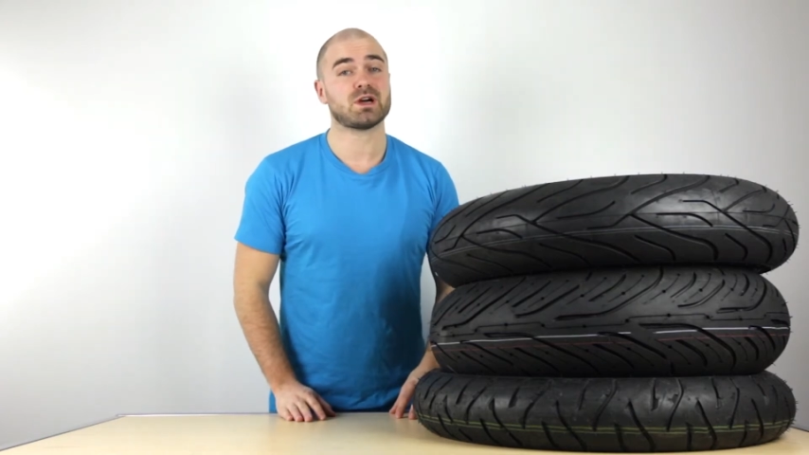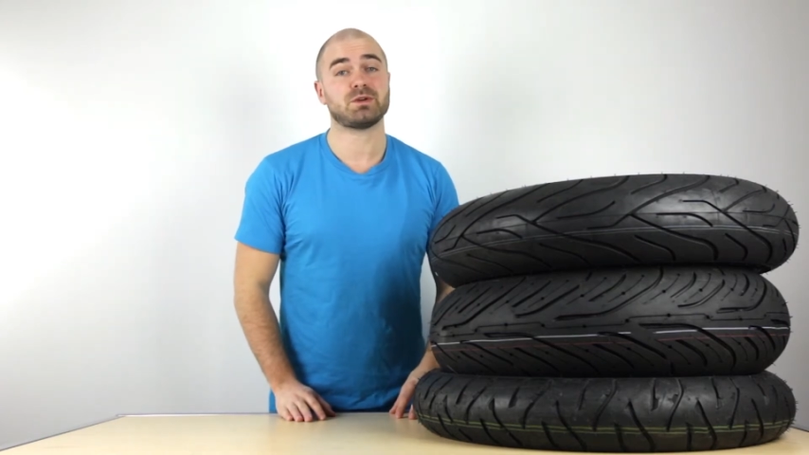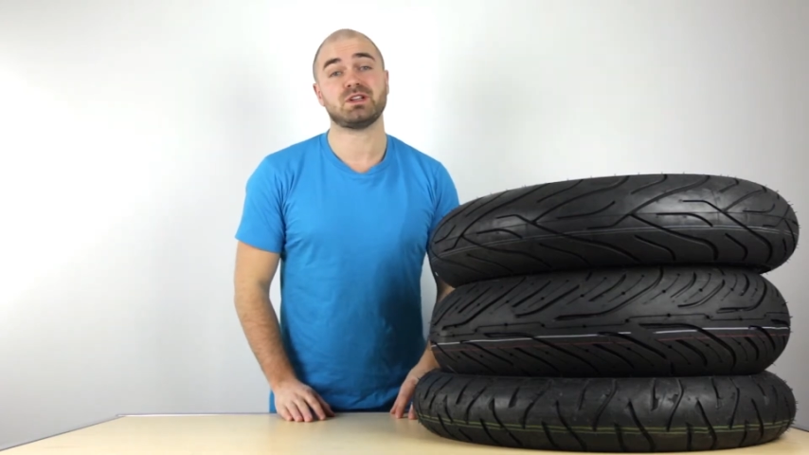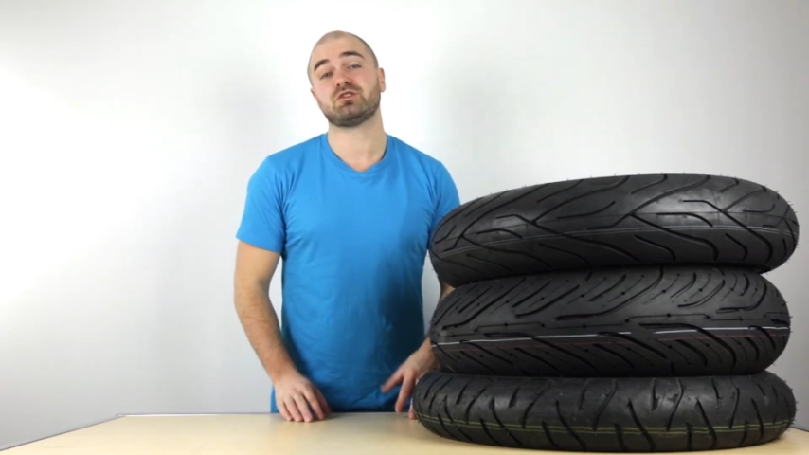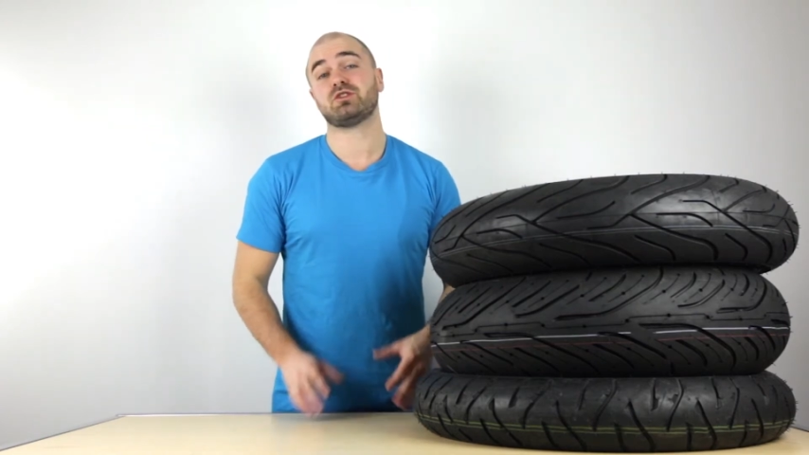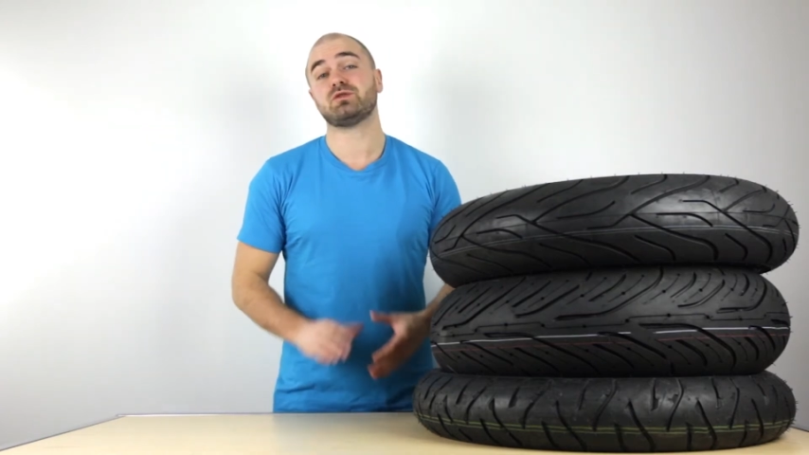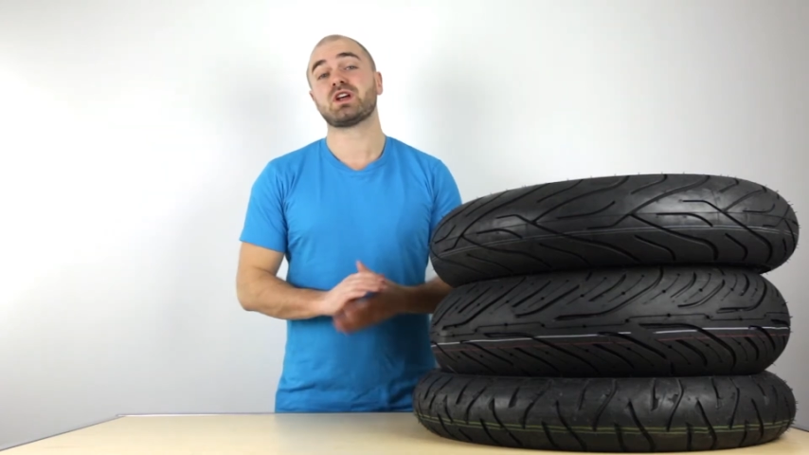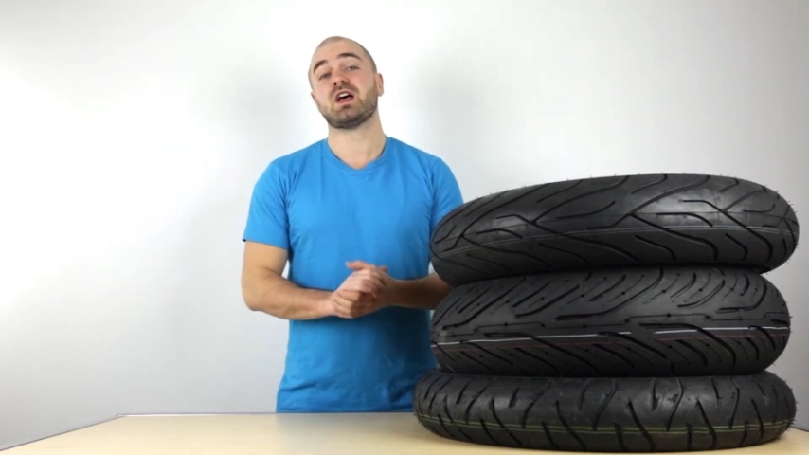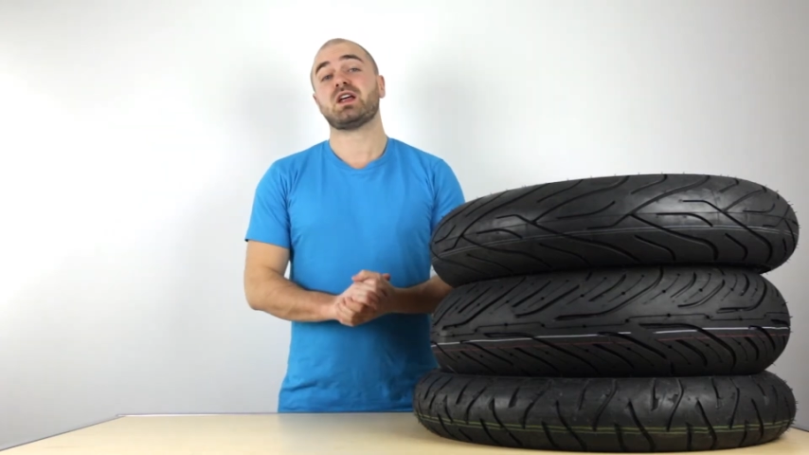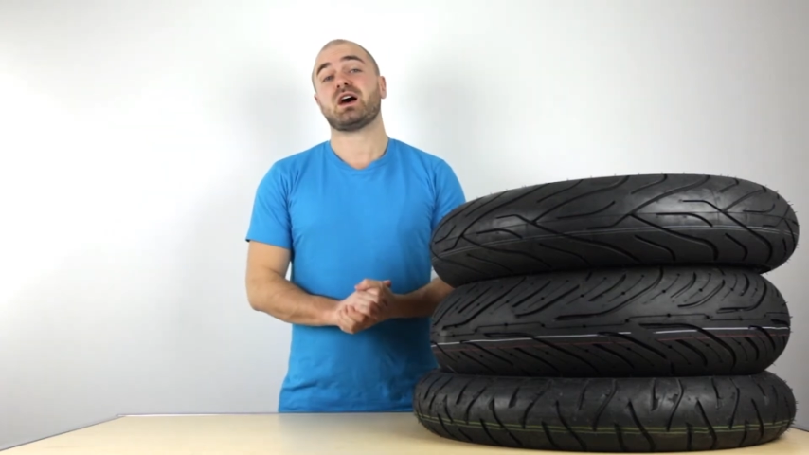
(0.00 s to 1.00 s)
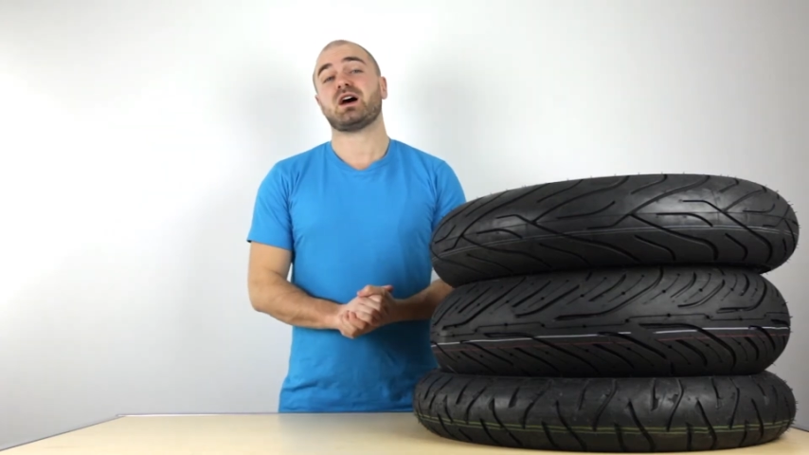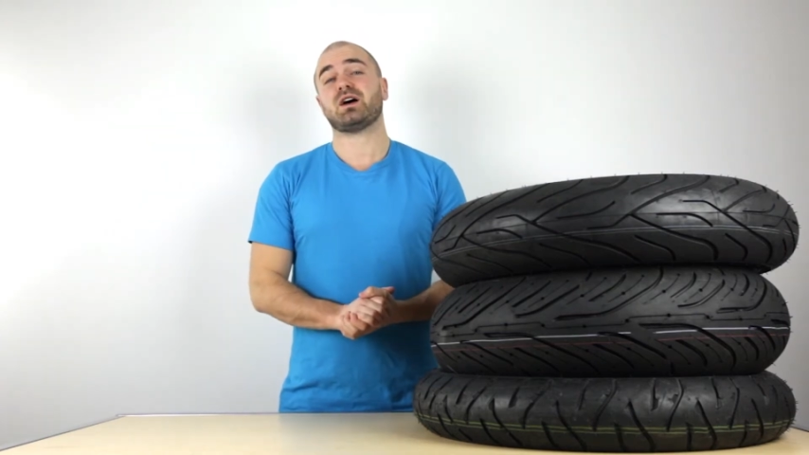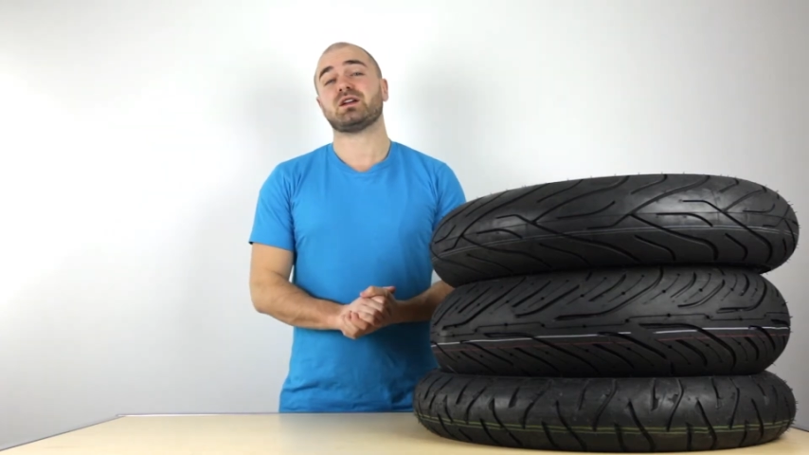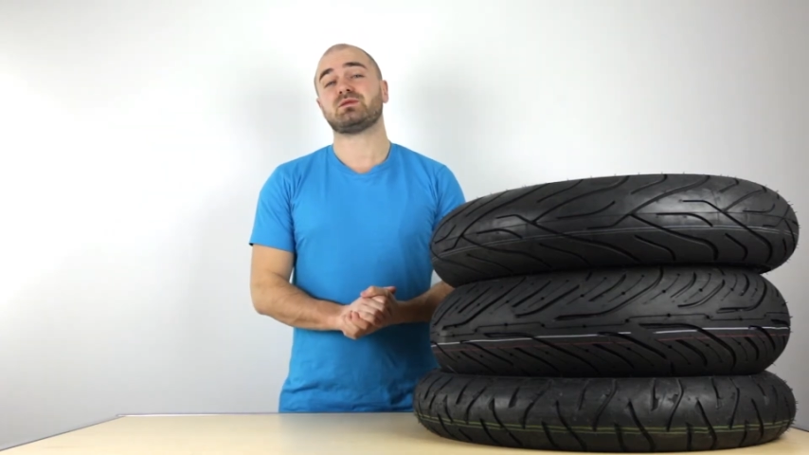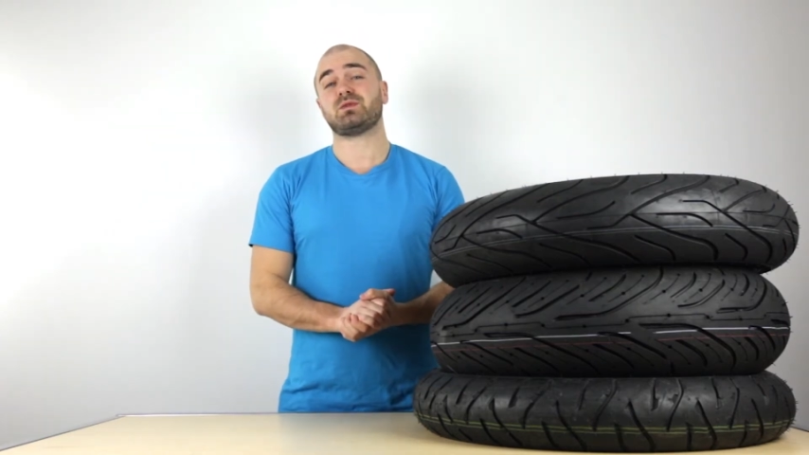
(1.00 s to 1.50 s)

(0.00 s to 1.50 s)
company to introduce uh,